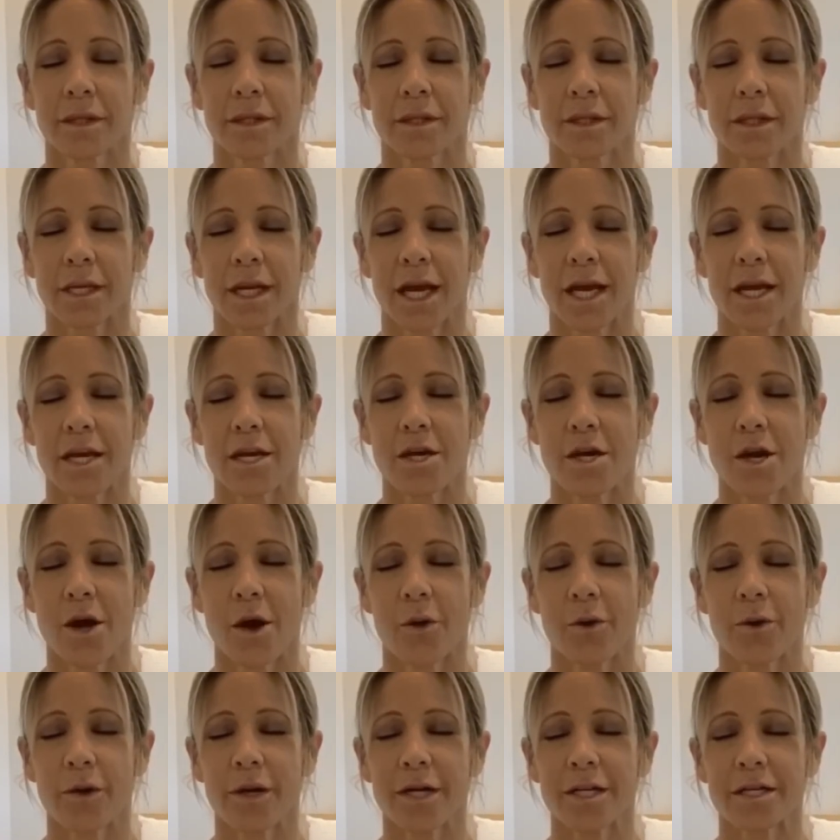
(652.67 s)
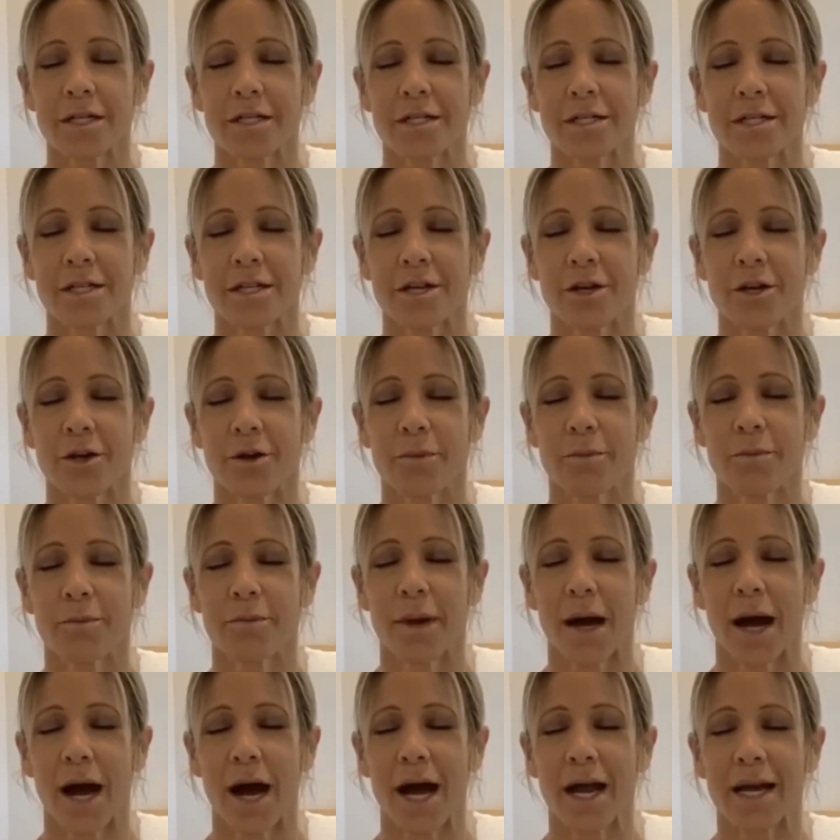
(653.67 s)
And notice your
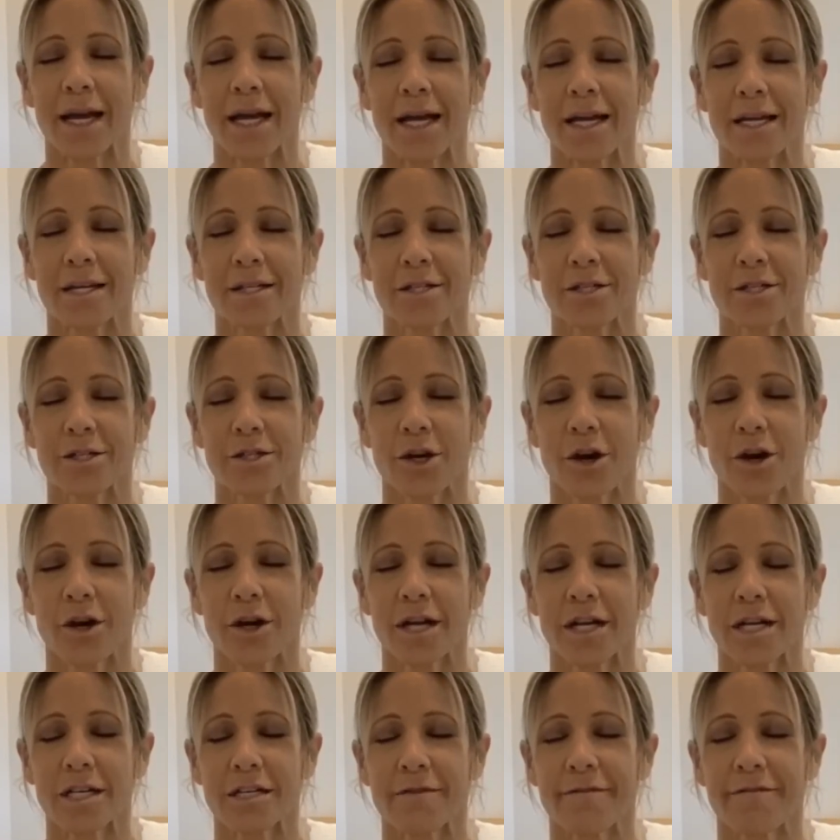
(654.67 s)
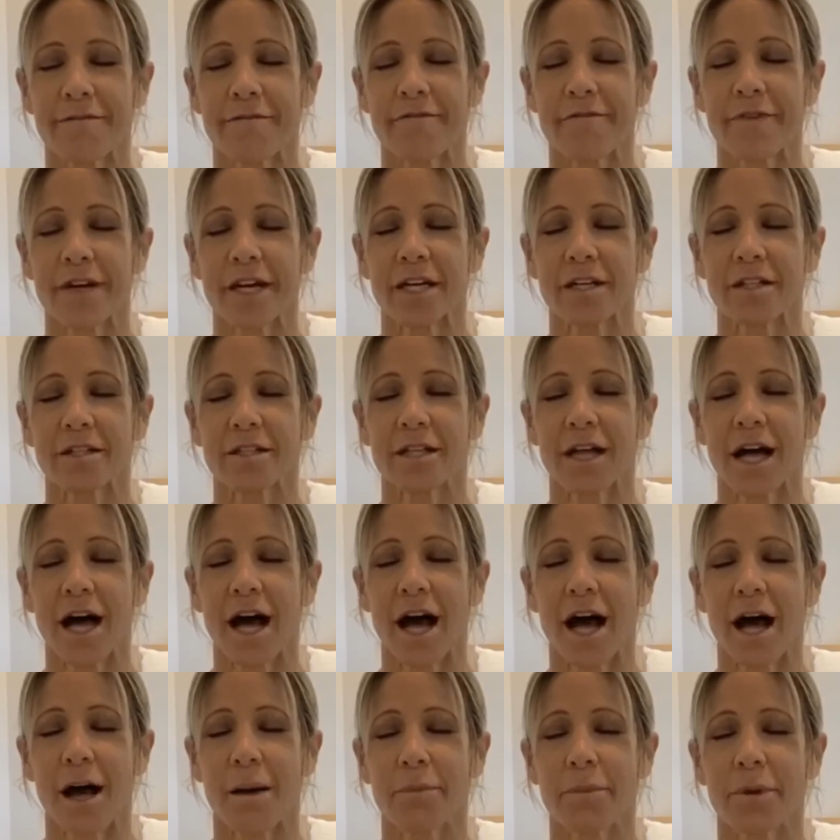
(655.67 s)
body starting to fill
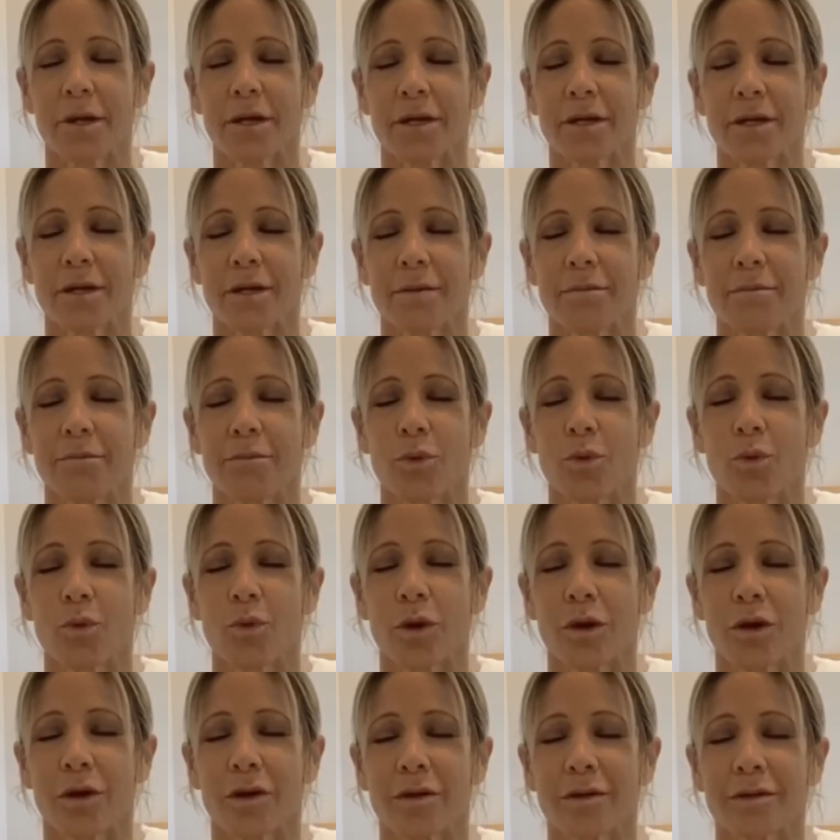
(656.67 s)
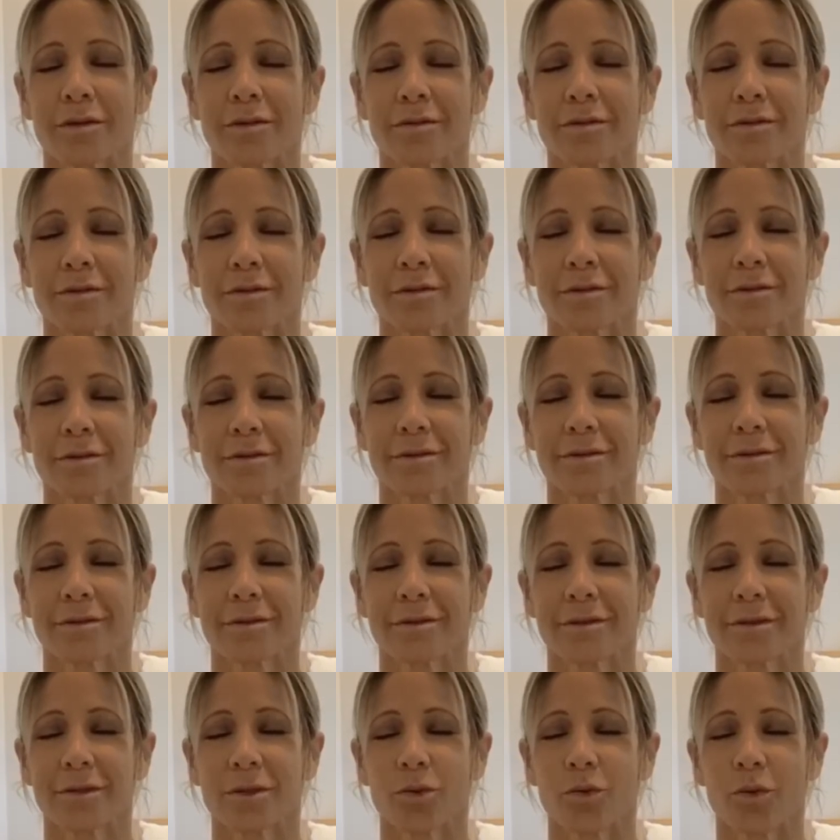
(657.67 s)
up more
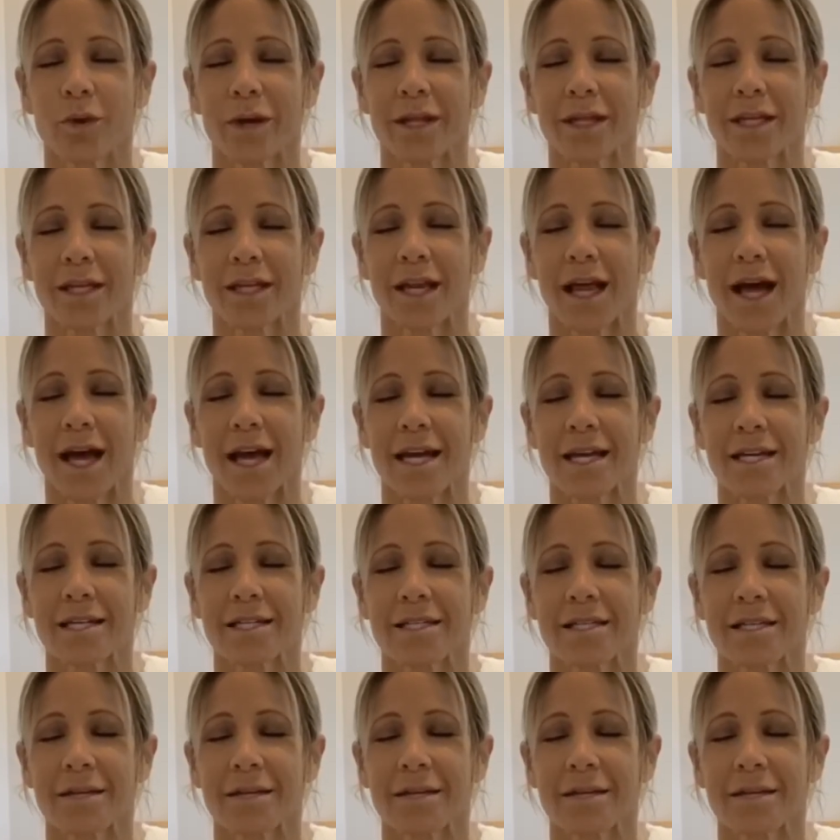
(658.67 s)
with light.